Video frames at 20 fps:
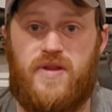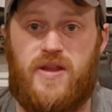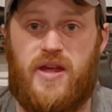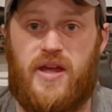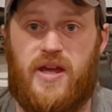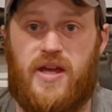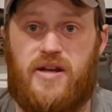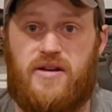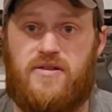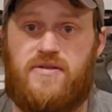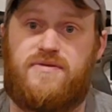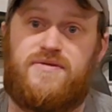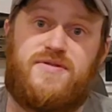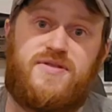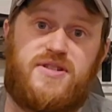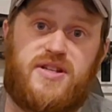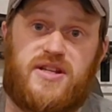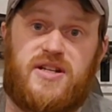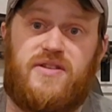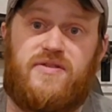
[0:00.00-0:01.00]
and
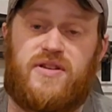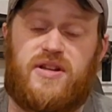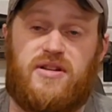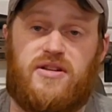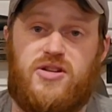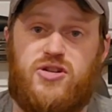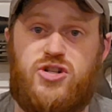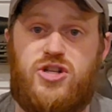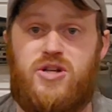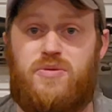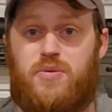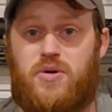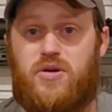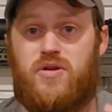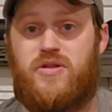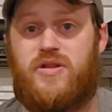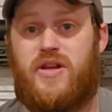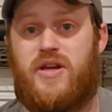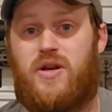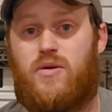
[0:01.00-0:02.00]
significantly
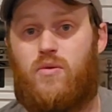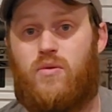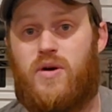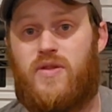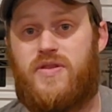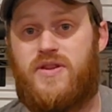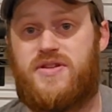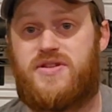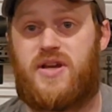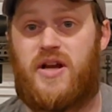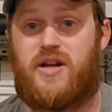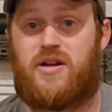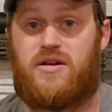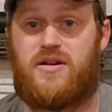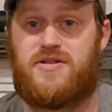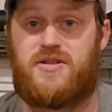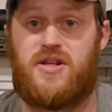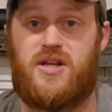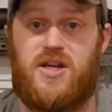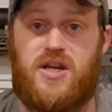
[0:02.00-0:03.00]
cheaper than what this guy
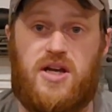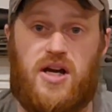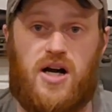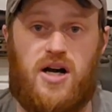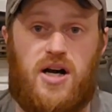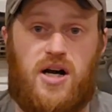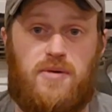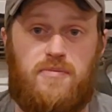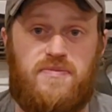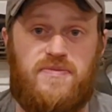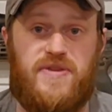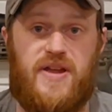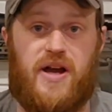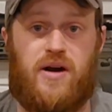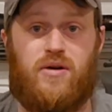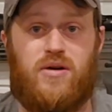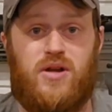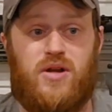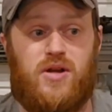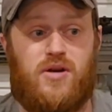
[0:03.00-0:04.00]
costs. Now,